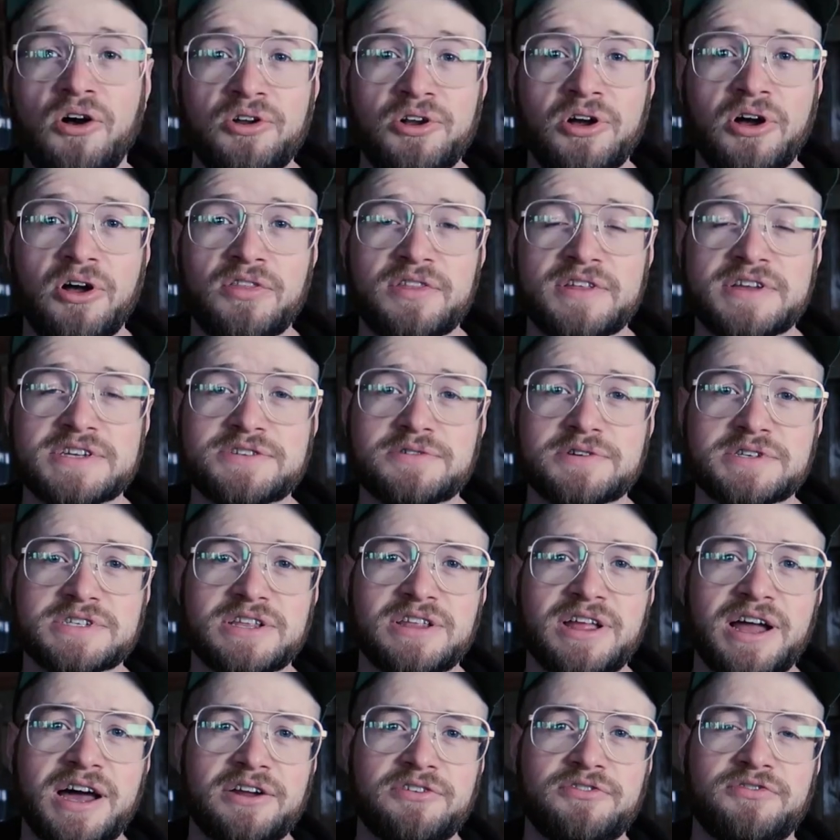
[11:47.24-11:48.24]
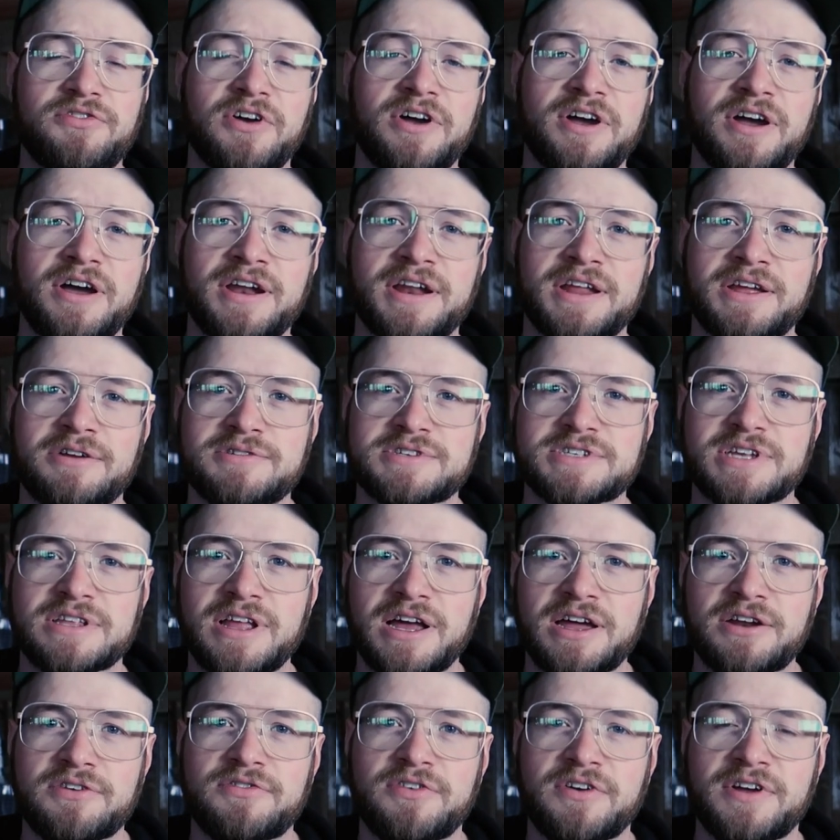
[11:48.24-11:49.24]
All in all, this was a lot of fun. It was a
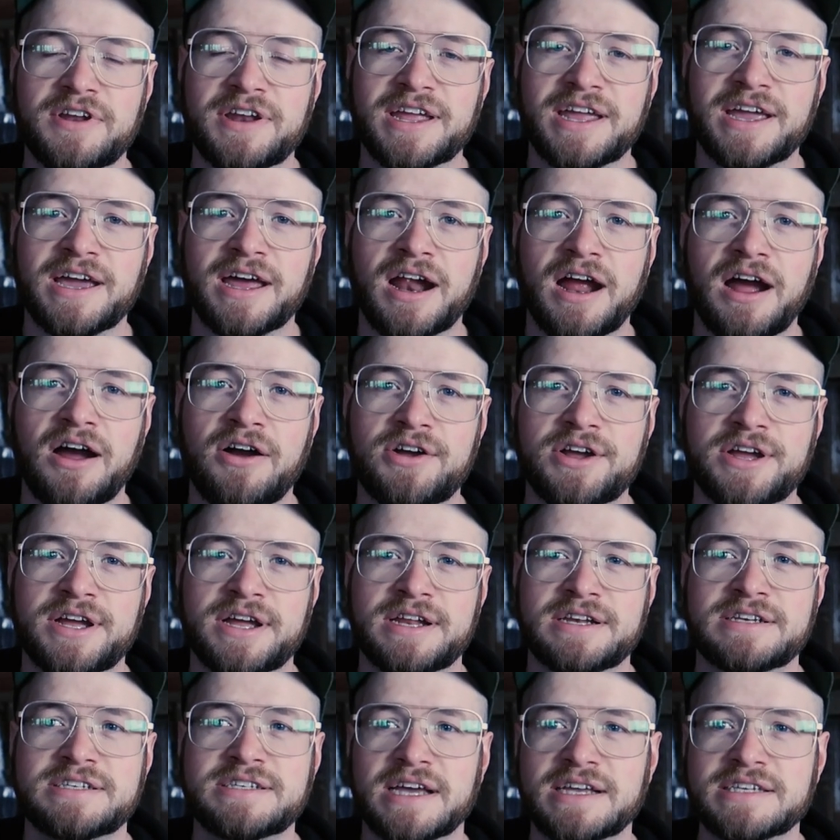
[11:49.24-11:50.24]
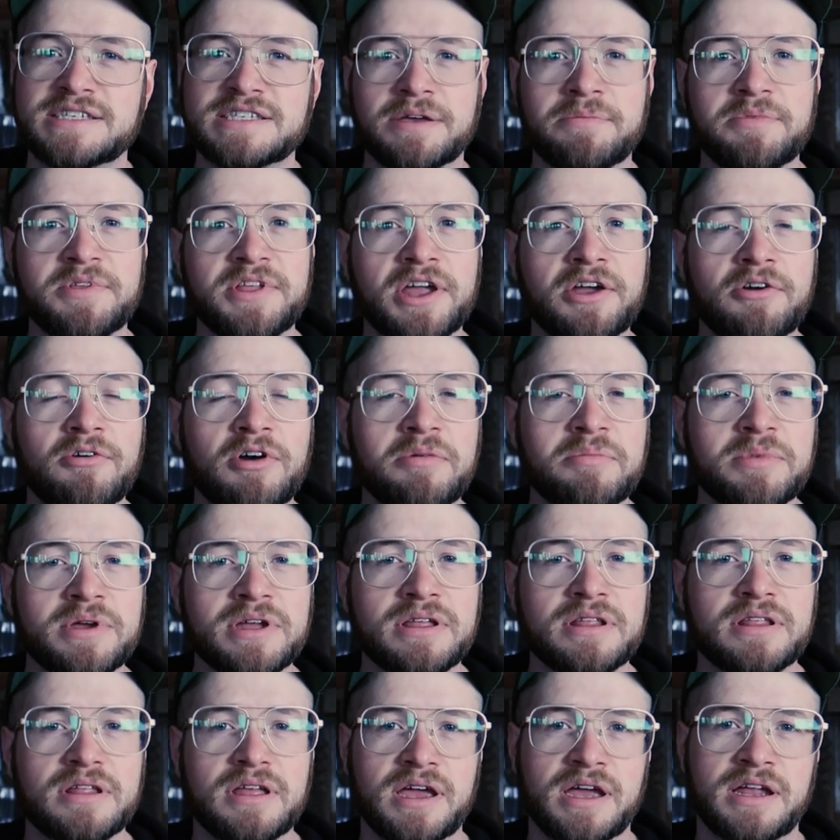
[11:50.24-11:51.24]
lot of fun to get out and test some of the
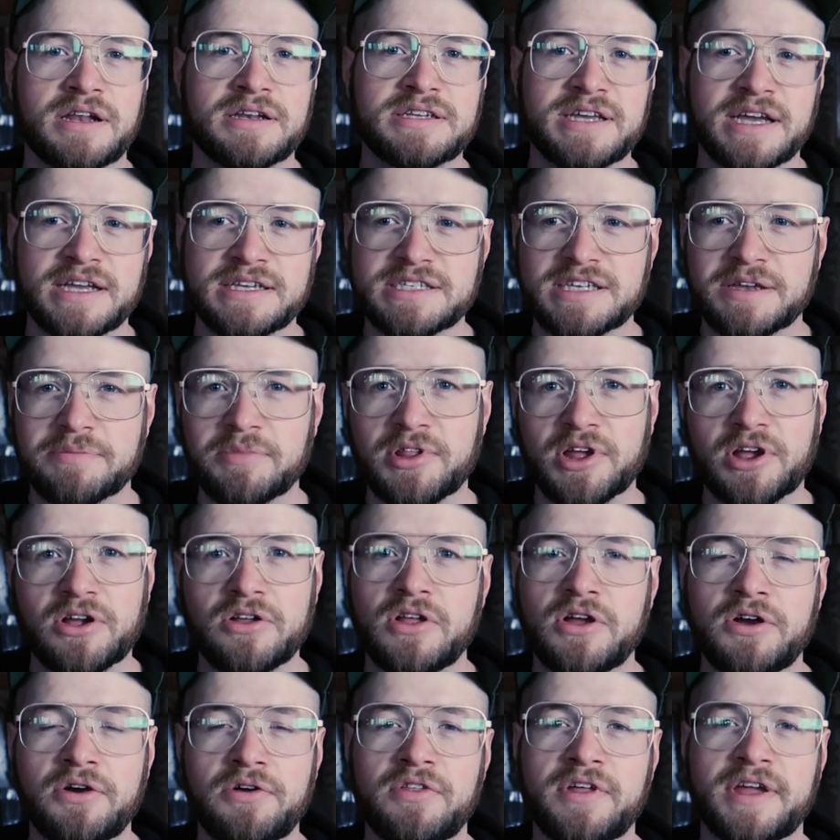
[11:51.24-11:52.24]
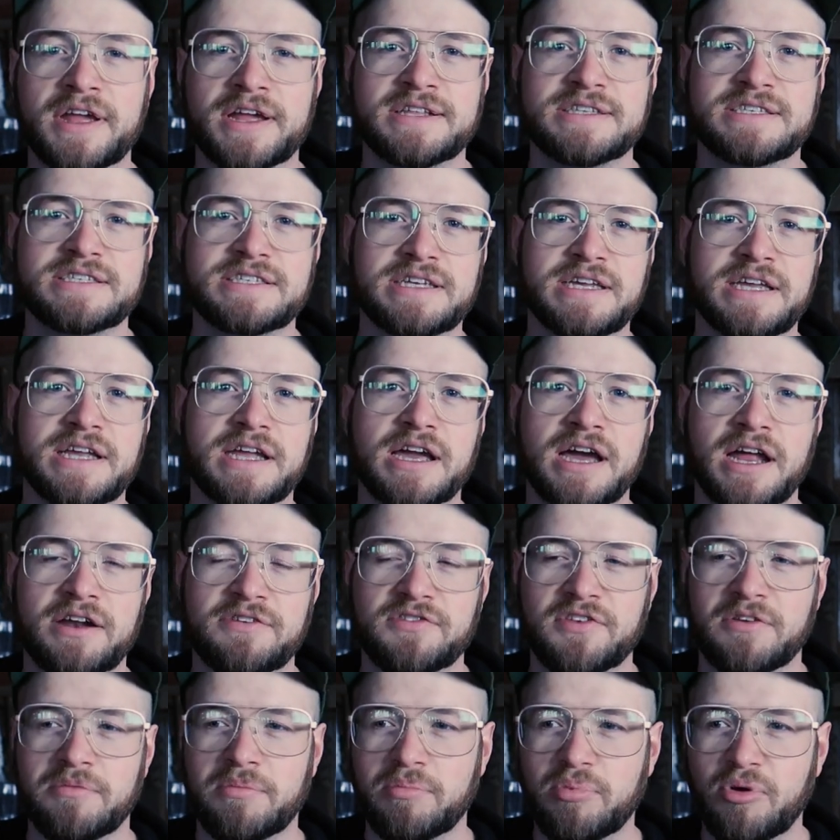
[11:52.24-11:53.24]
equipment and test some of the clothing and see kind
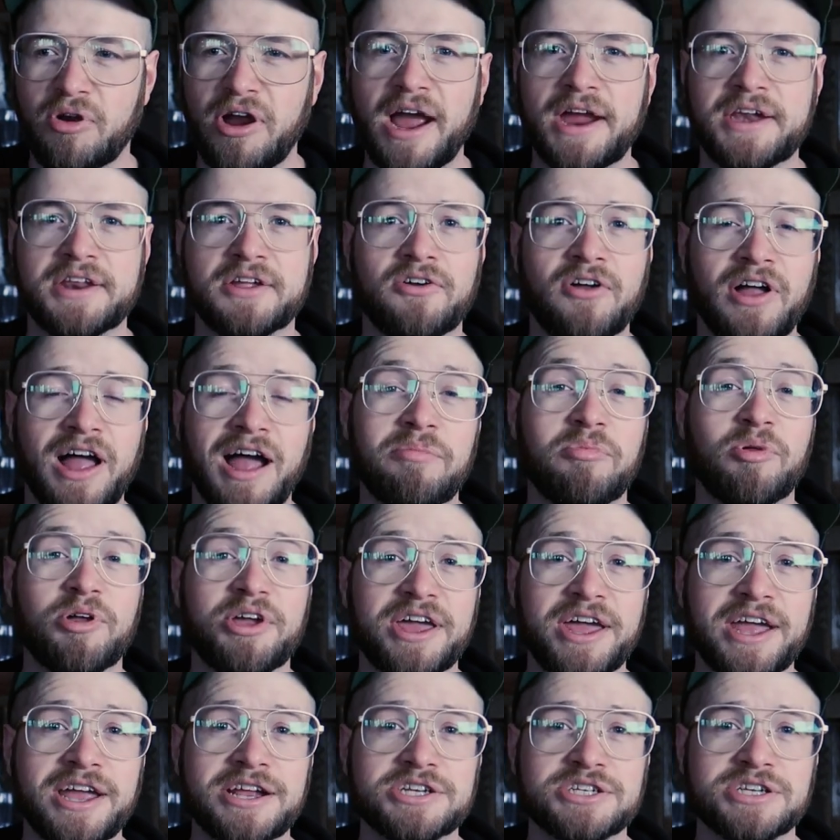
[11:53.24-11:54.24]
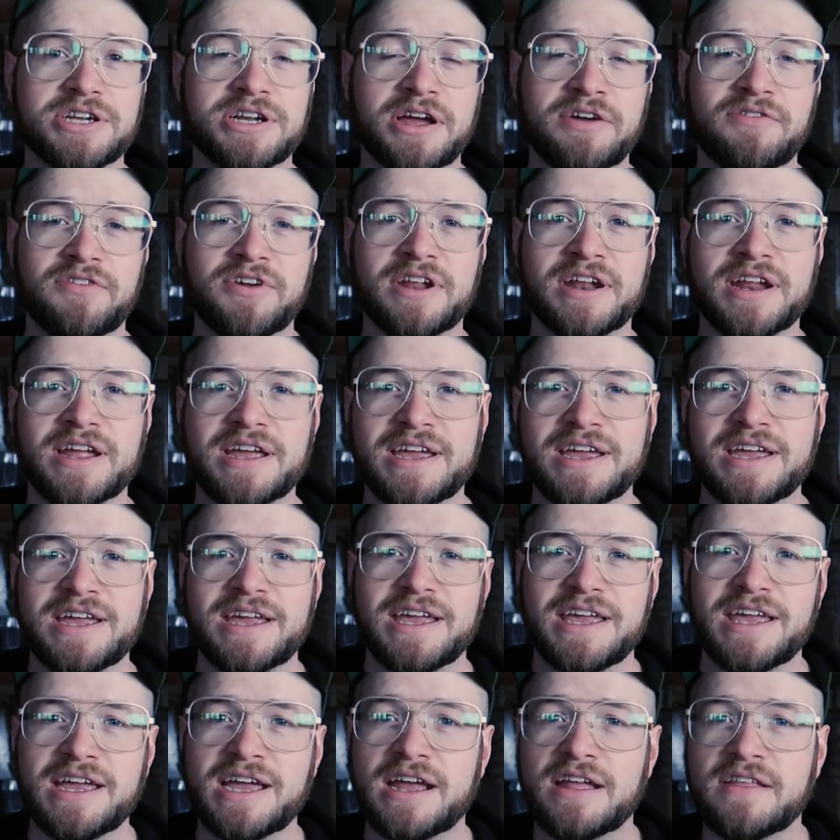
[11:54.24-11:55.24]
of some practical application of it
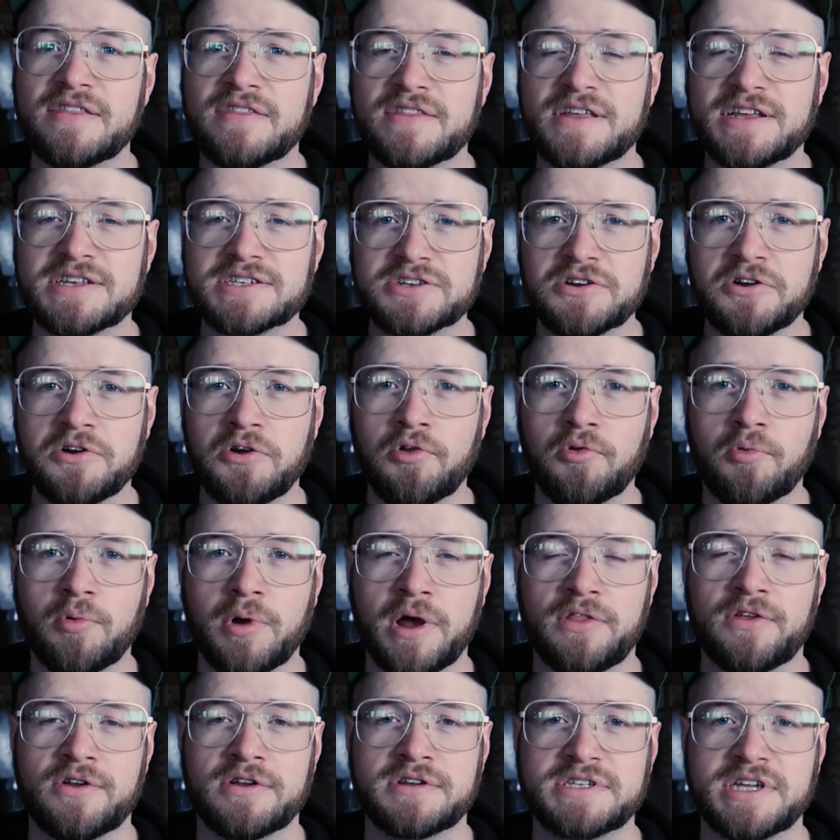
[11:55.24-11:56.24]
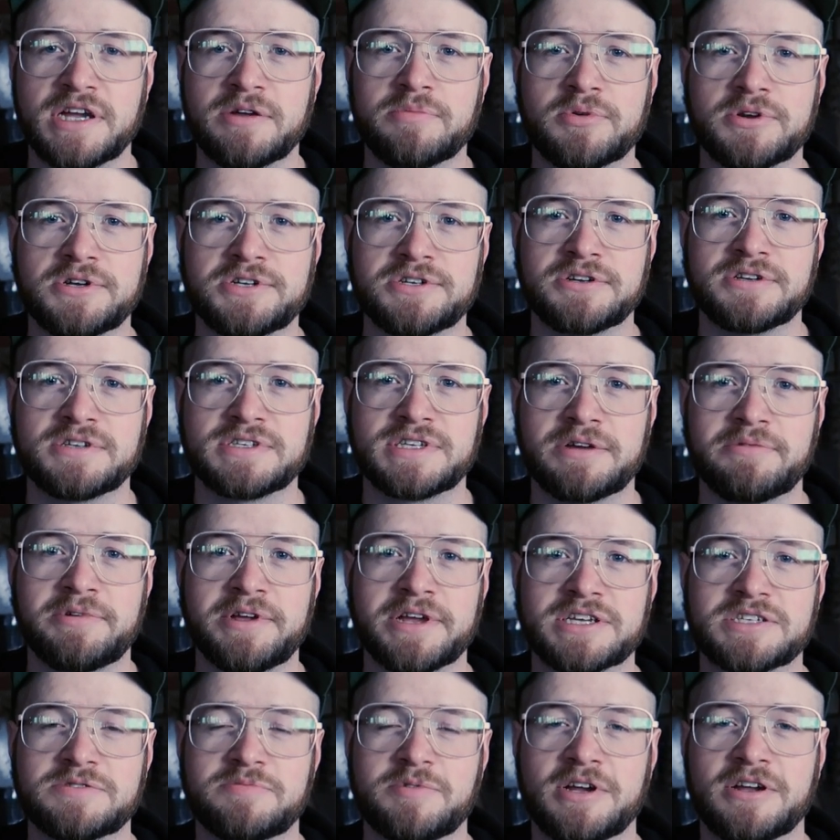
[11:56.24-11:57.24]
and these cold weather temperatures that
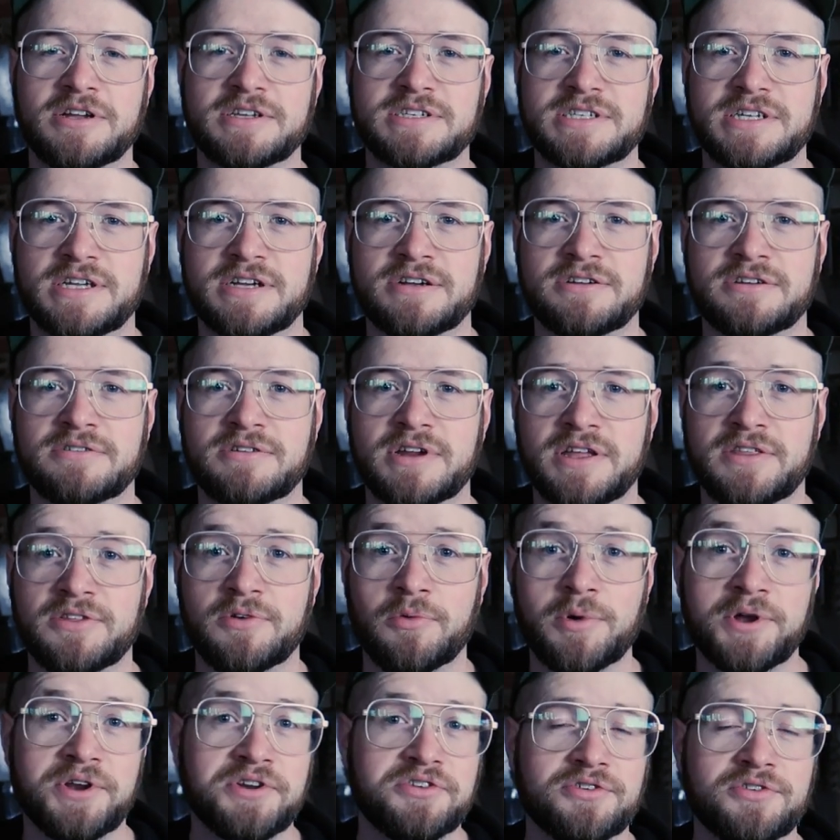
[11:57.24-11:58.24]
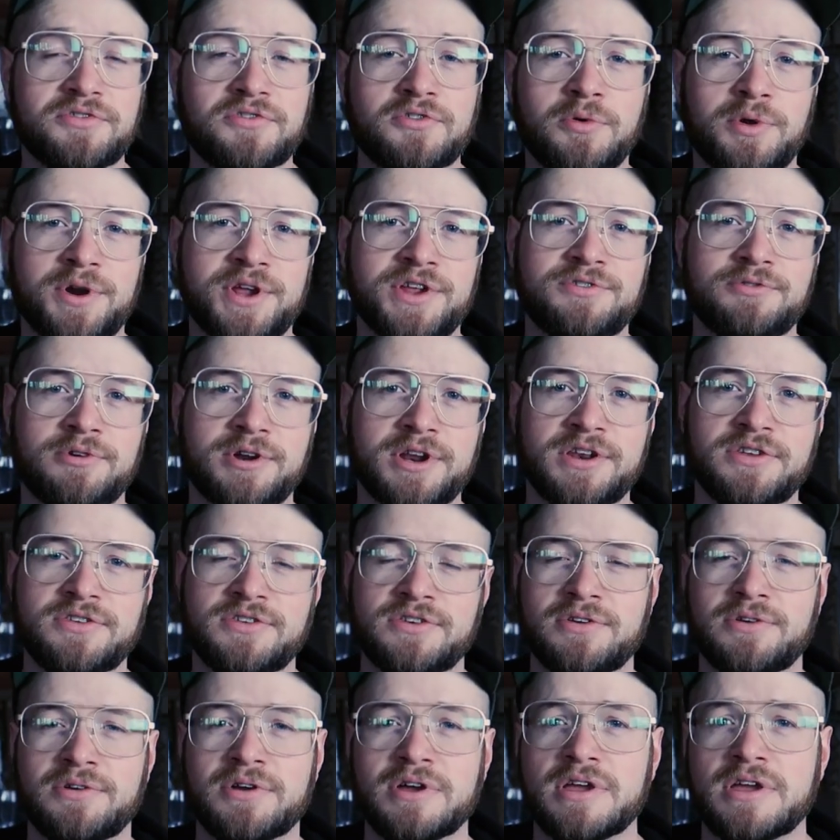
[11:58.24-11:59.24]
we experienced here in, in, the winter of
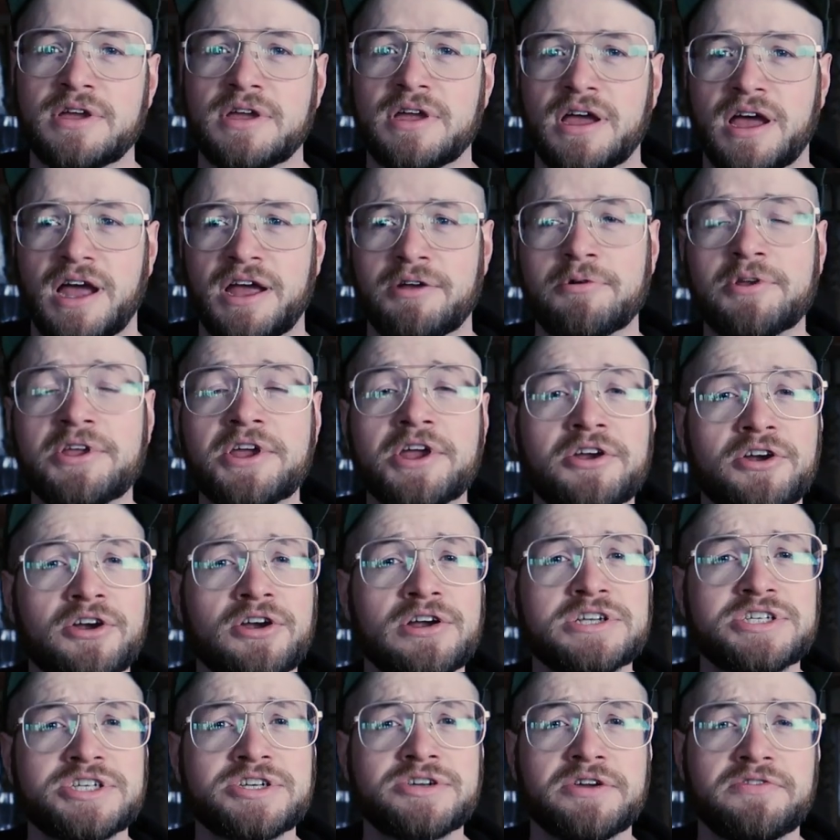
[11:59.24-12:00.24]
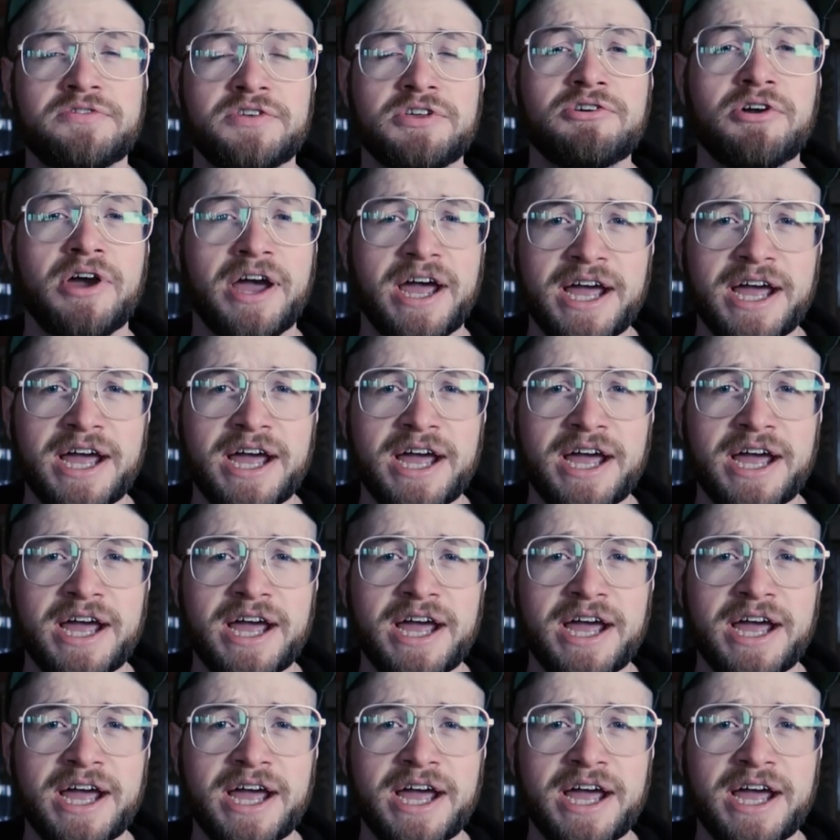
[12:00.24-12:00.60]
2022. I really encourage you if you